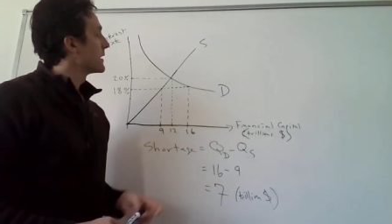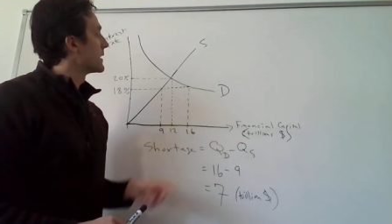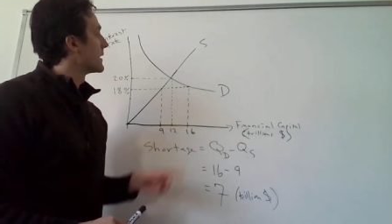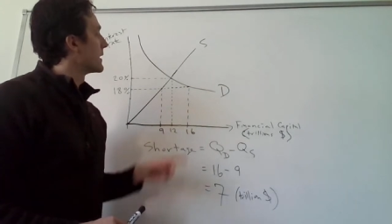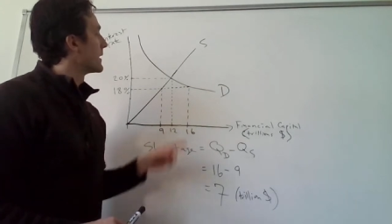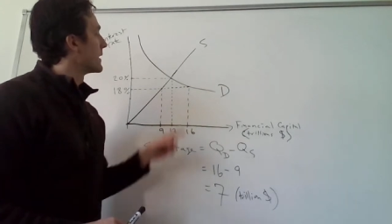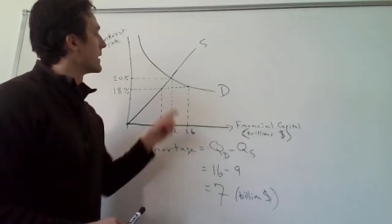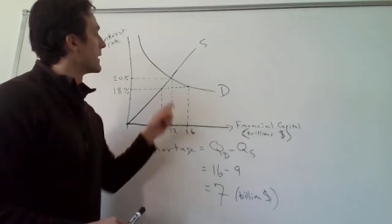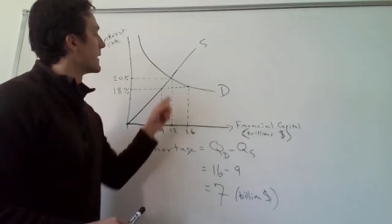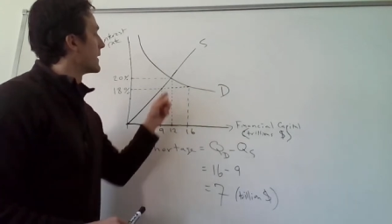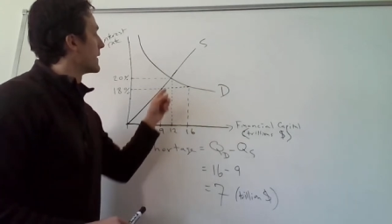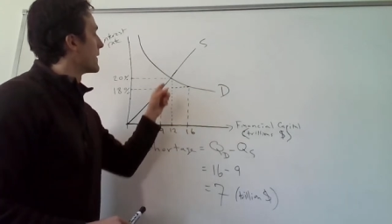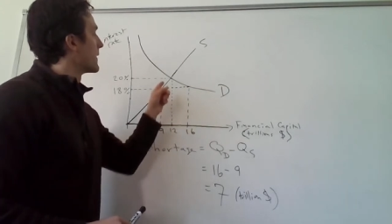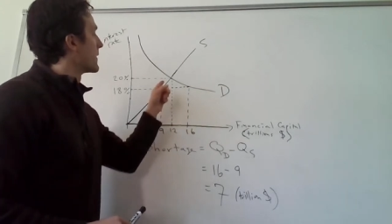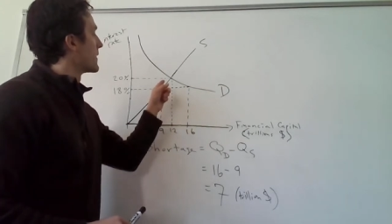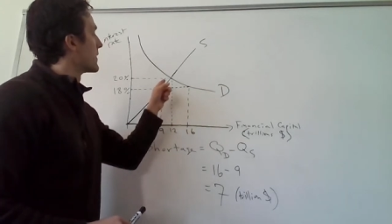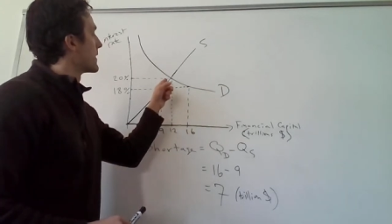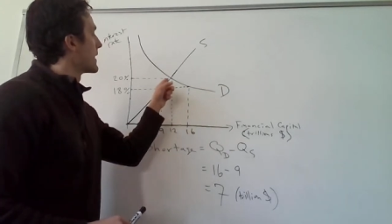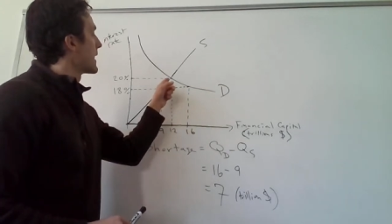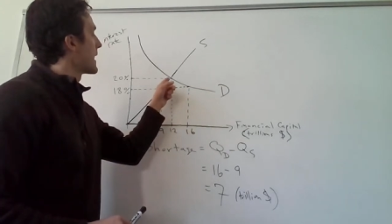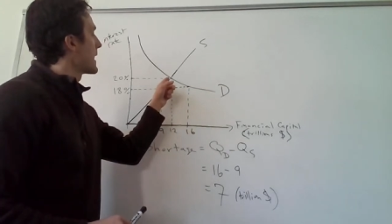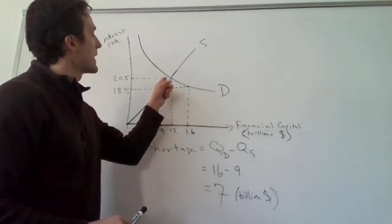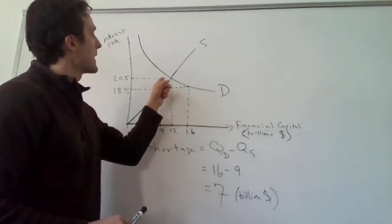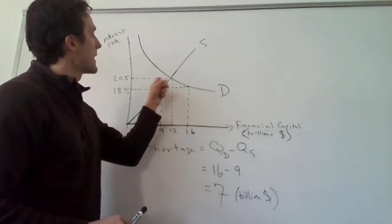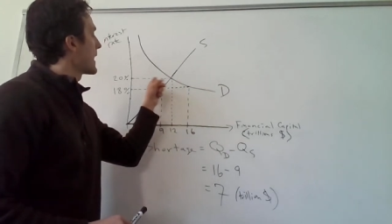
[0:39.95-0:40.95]
uh,
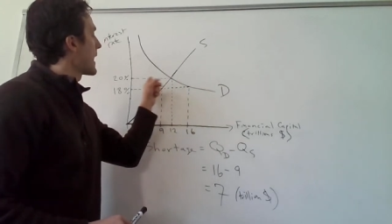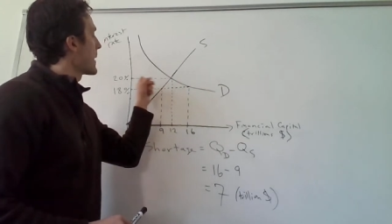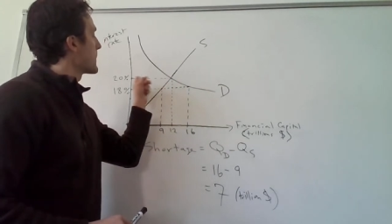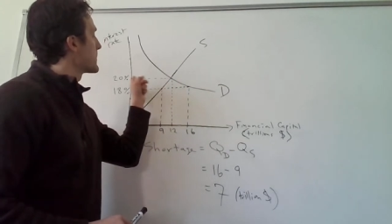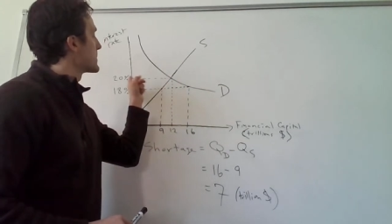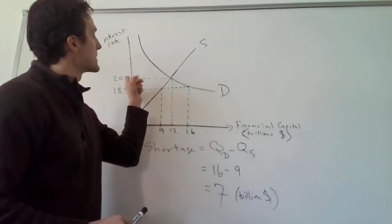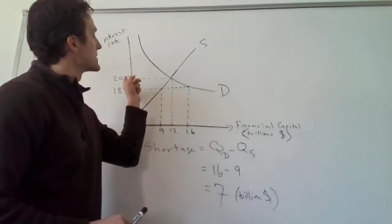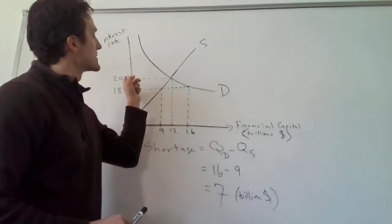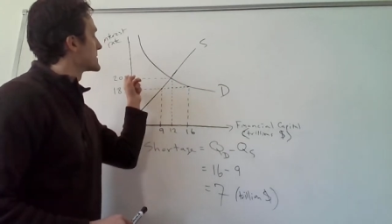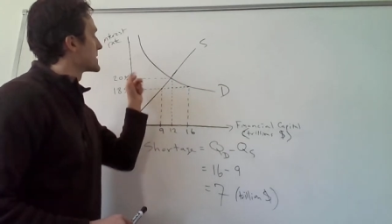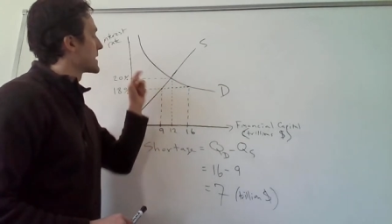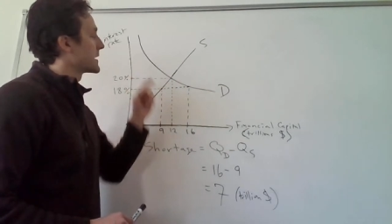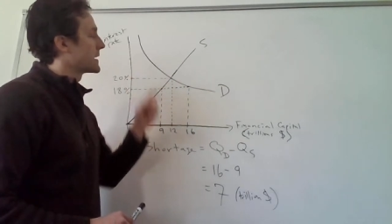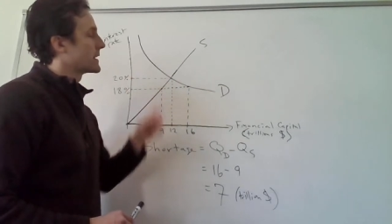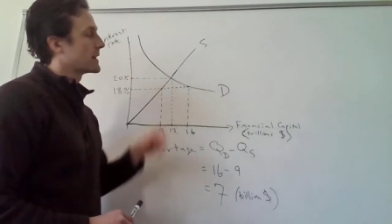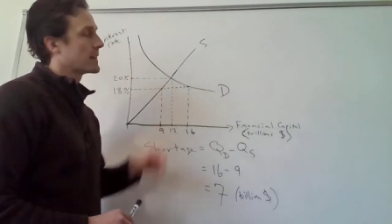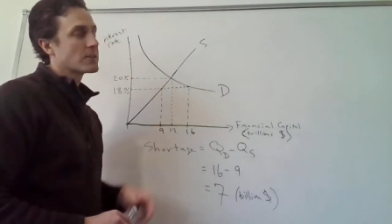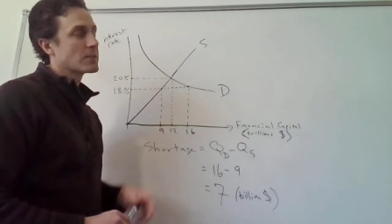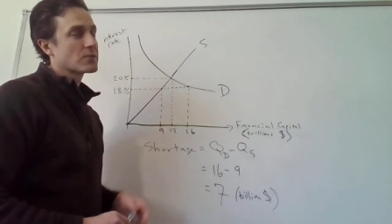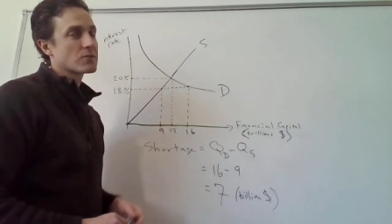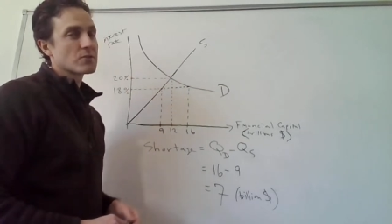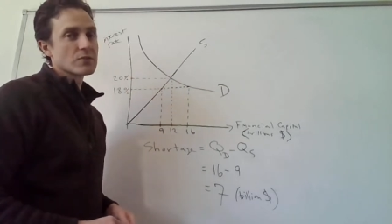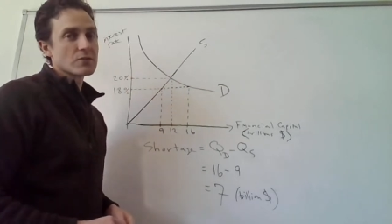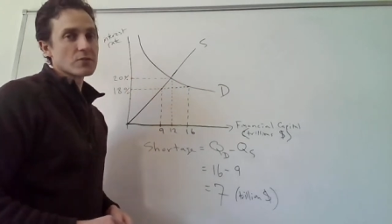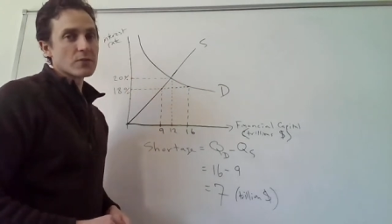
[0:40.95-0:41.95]
that happens at an
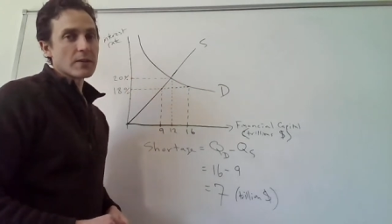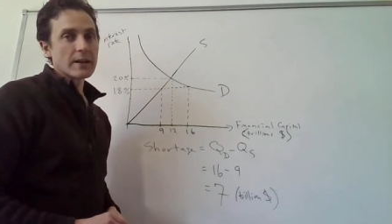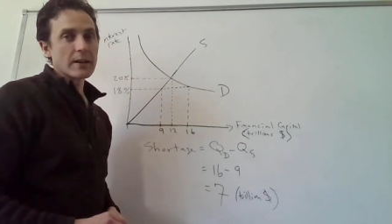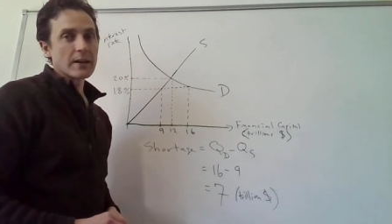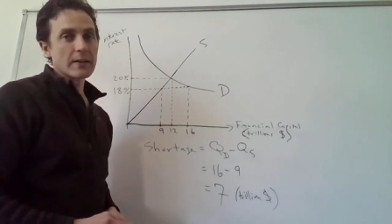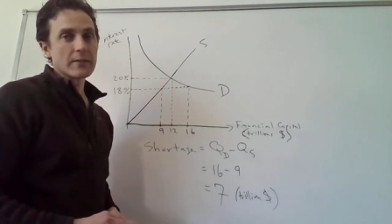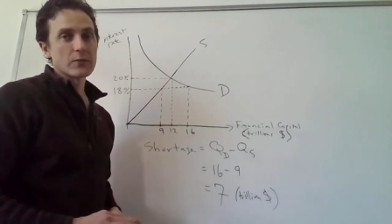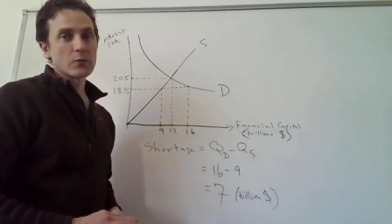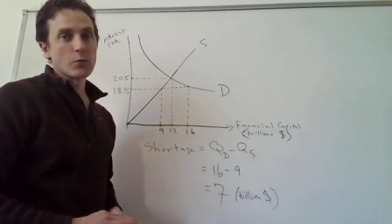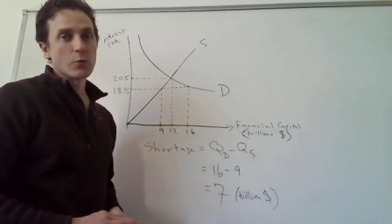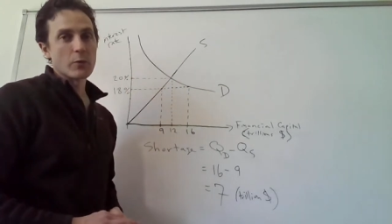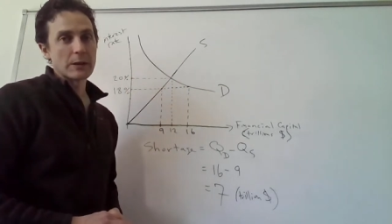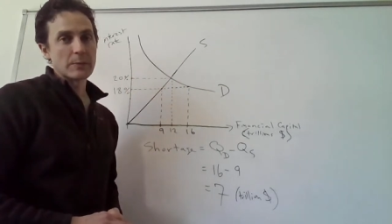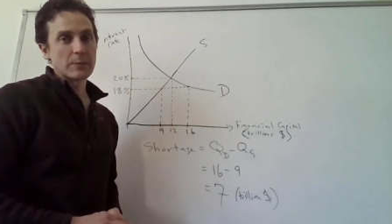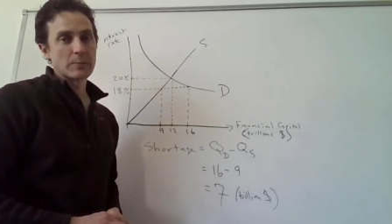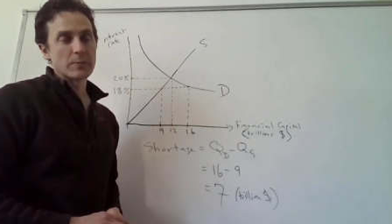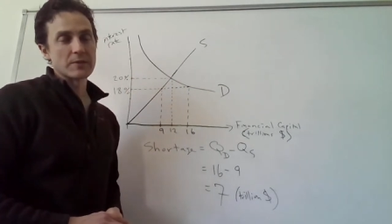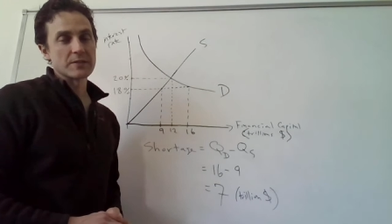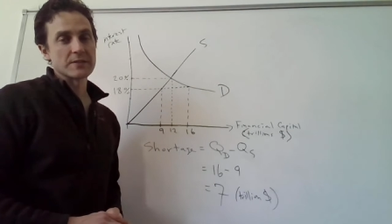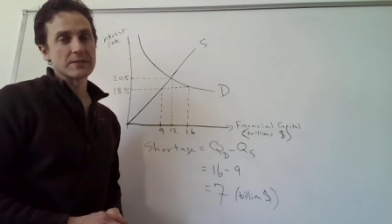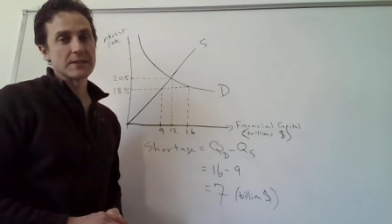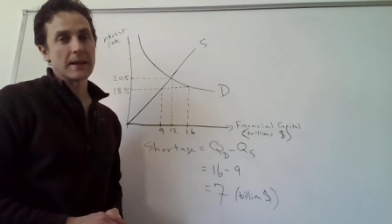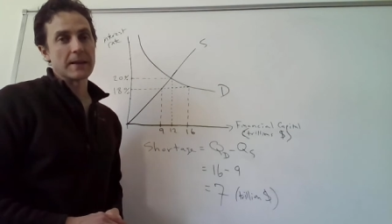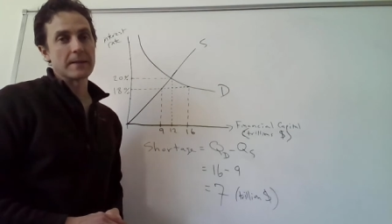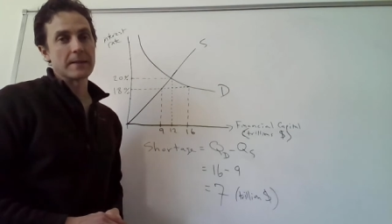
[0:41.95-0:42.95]
interest rate of
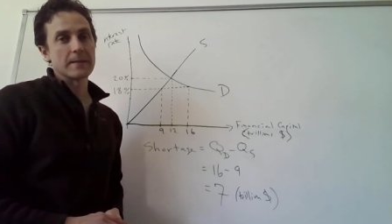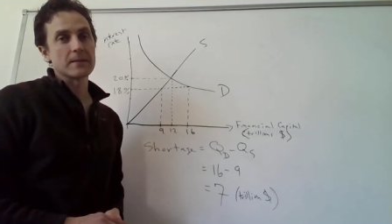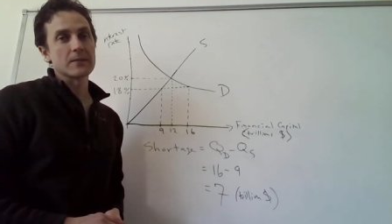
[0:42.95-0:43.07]
20%.